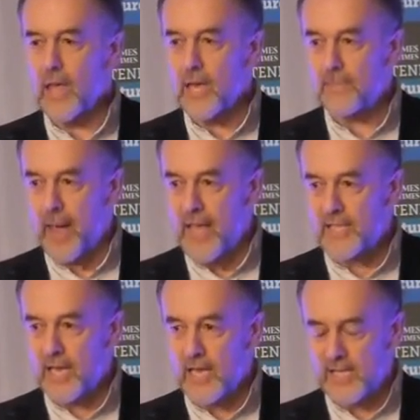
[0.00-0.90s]
eat
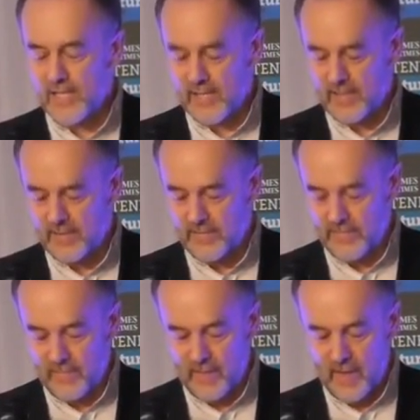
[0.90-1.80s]
pasties,
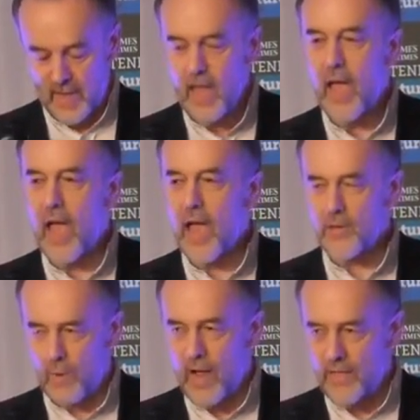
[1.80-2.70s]

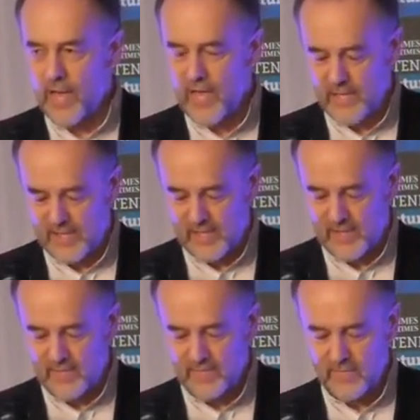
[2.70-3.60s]
and wear these,
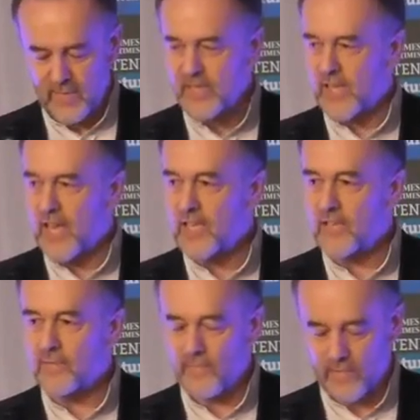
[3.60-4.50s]
he said
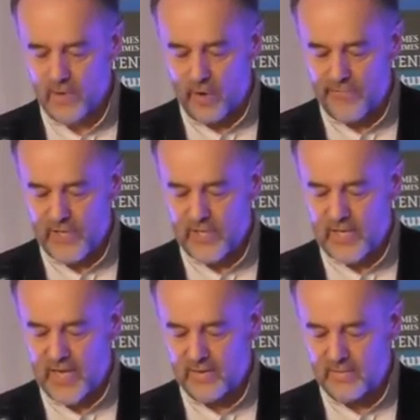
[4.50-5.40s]

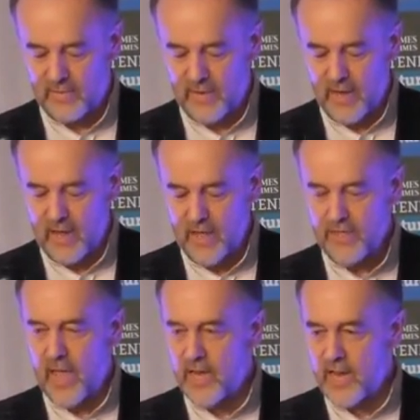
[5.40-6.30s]
confidently.
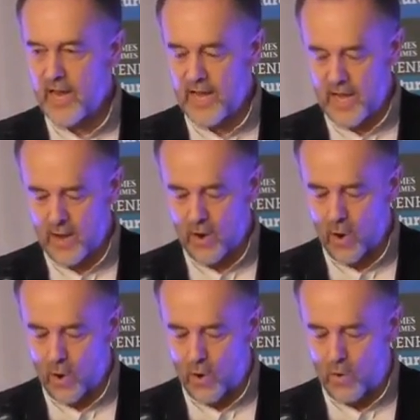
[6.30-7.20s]
They nearly
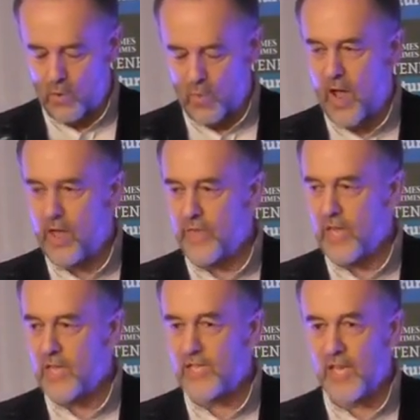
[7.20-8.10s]
all wear
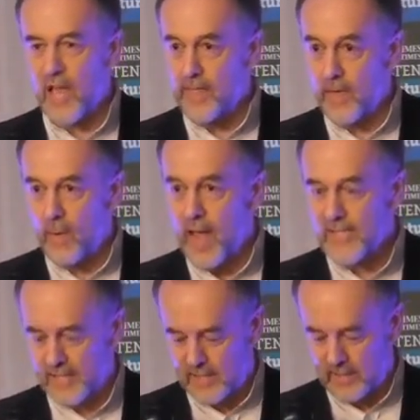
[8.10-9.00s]
these in the
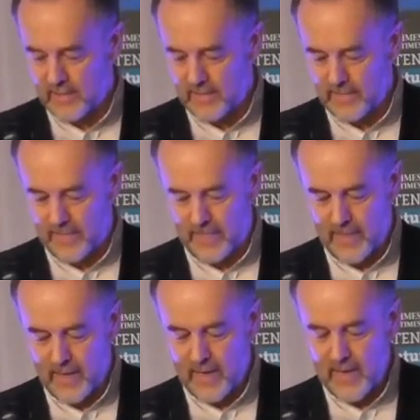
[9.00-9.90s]
West.
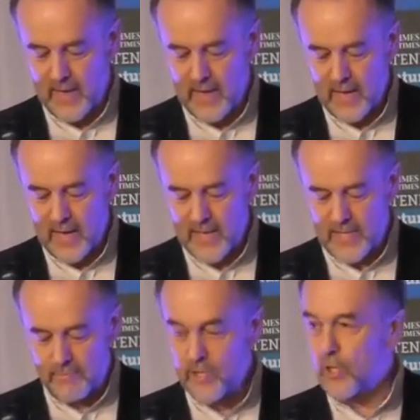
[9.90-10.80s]

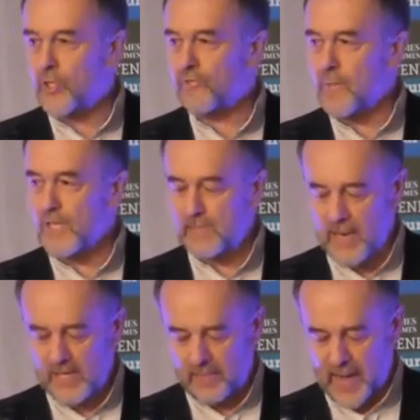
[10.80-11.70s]
And he produced from his
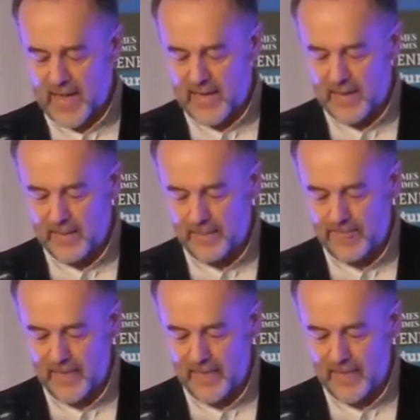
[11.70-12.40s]
space bag